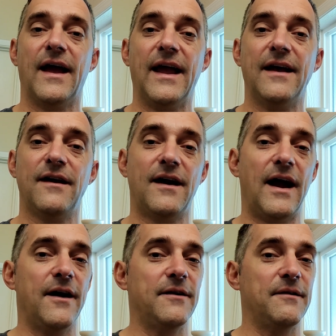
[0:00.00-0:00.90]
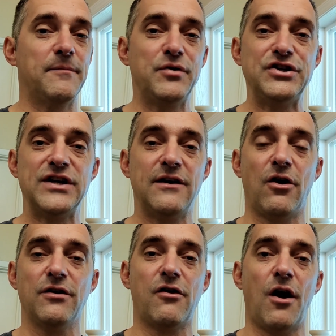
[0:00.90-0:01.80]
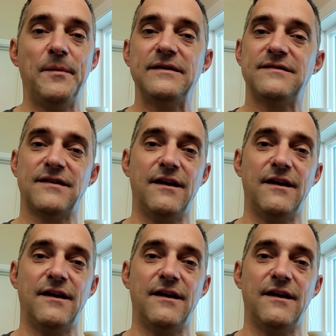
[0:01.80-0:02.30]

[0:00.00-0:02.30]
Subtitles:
and I appreciate all your comments.